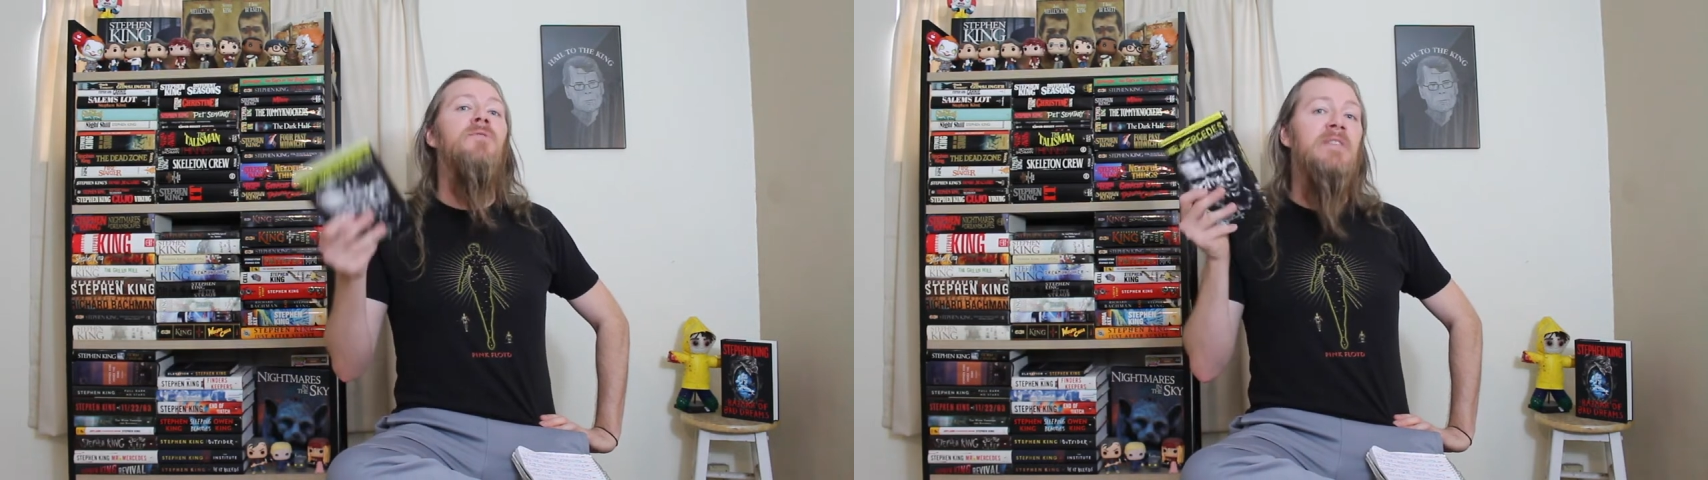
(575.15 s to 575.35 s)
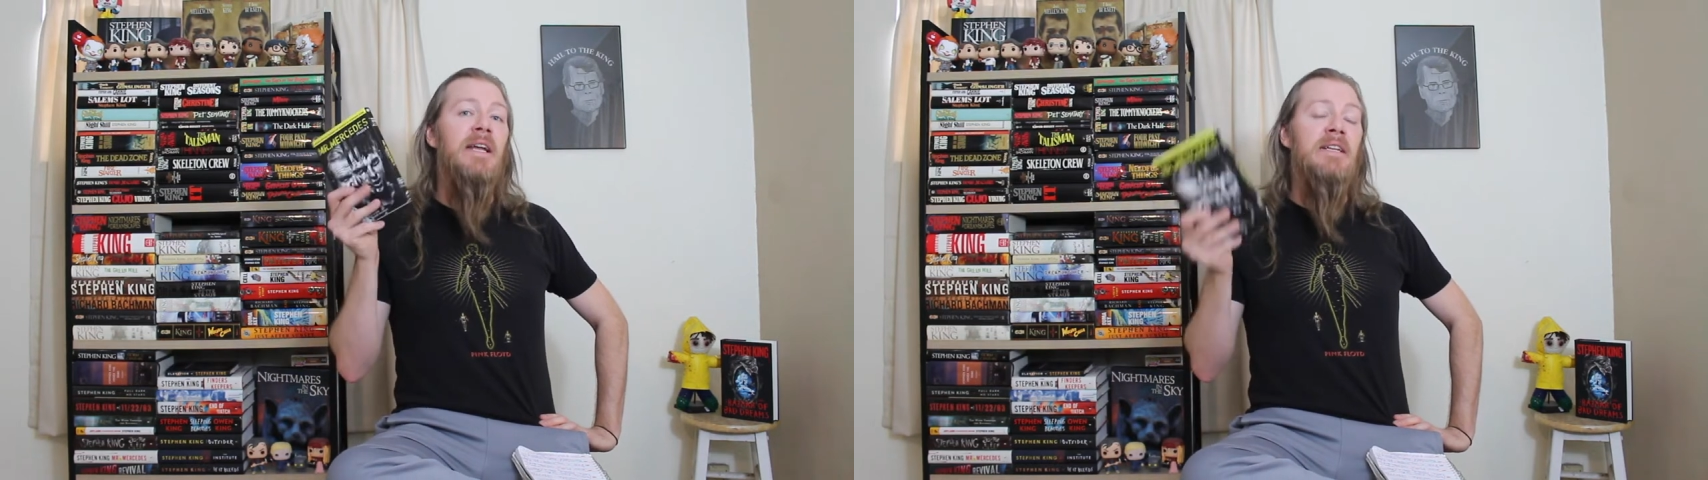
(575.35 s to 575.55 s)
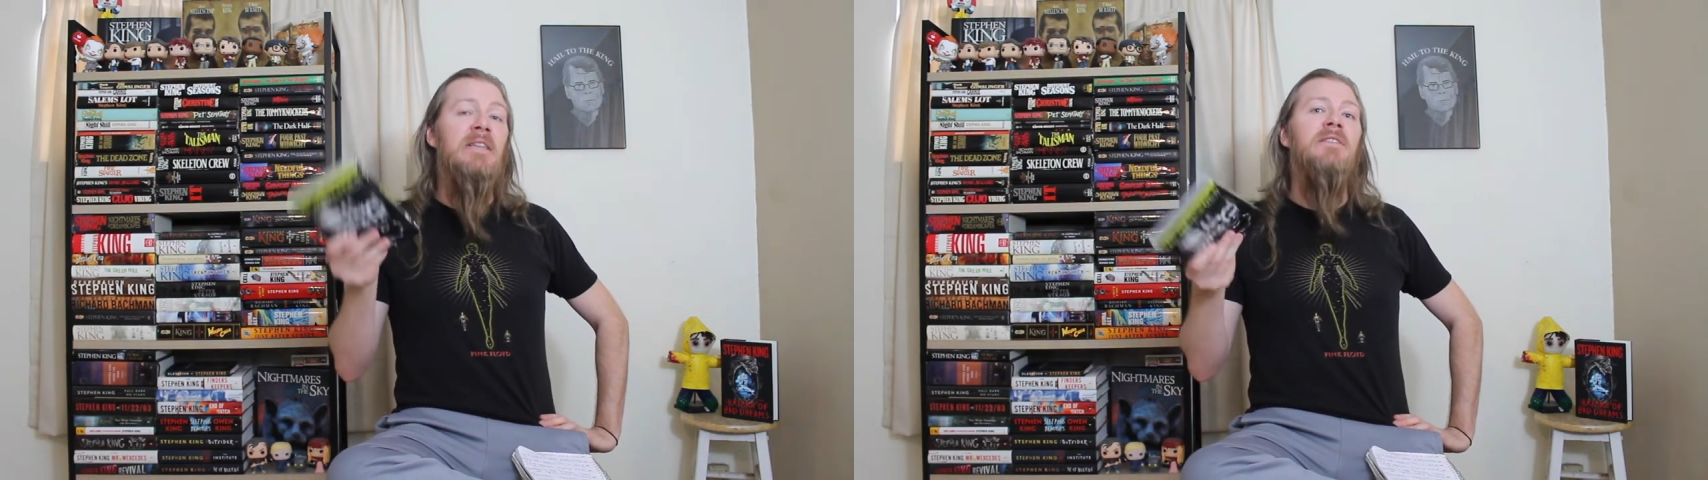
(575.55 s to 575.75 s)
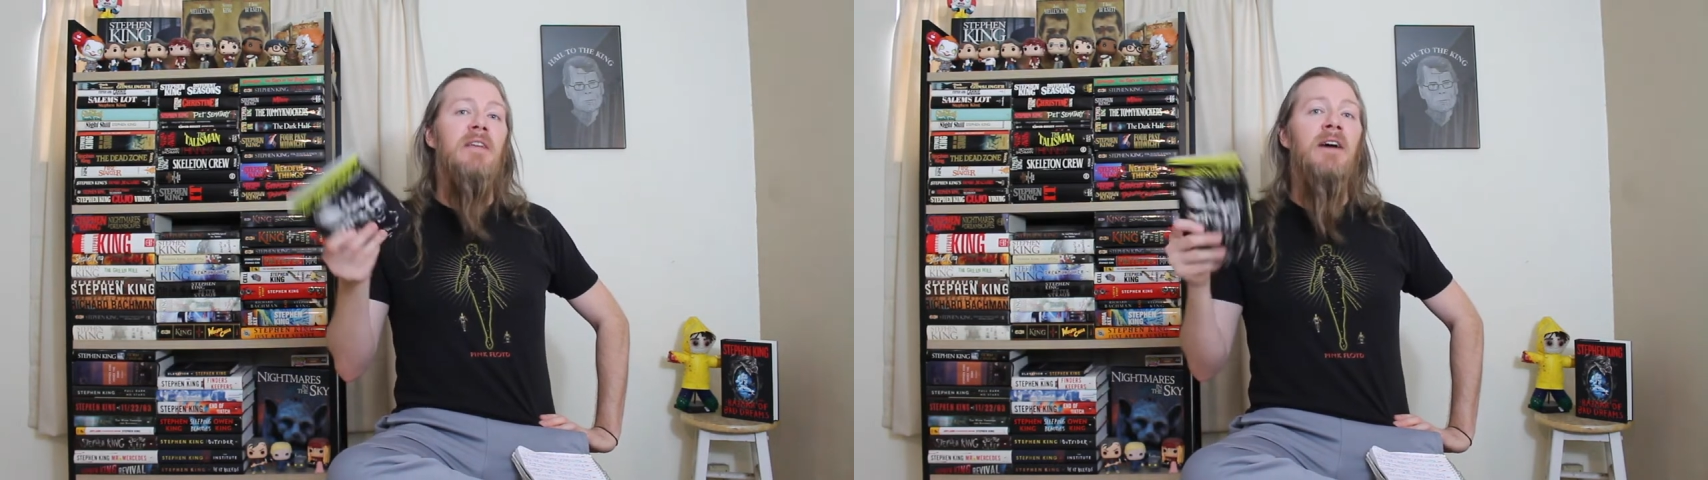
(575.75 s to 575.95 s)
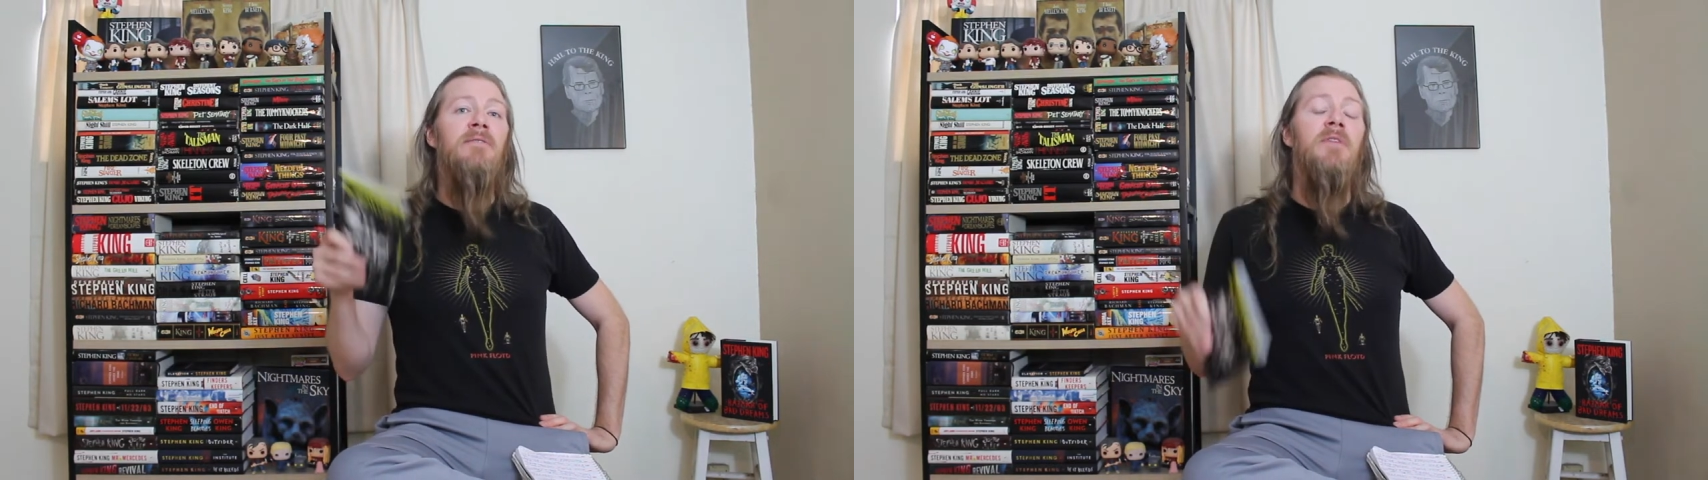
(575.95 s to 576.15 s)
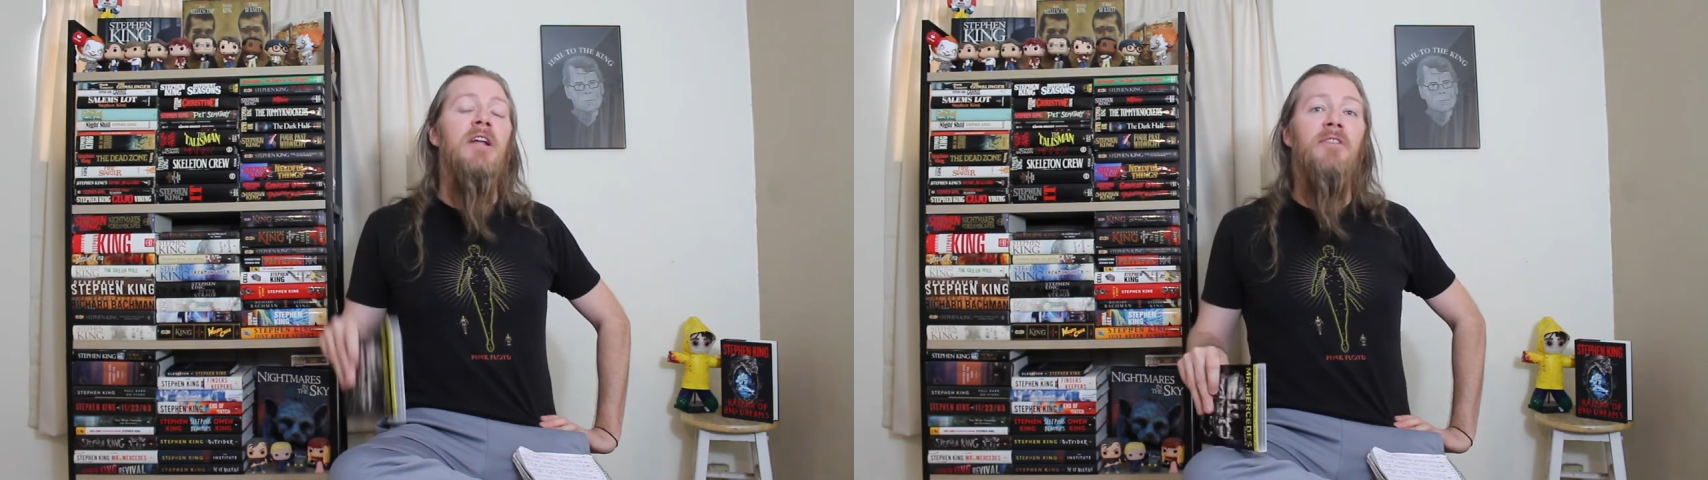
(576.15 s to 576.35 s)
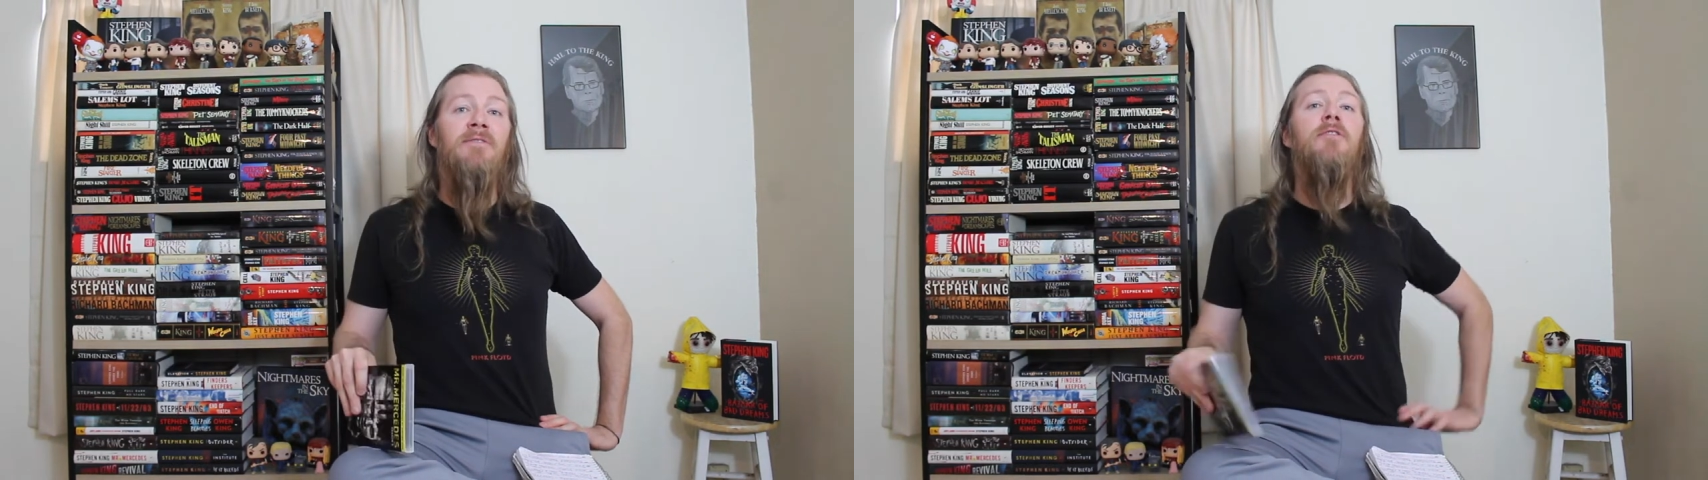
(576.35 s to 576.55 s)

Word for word: Mercedes uh, you know the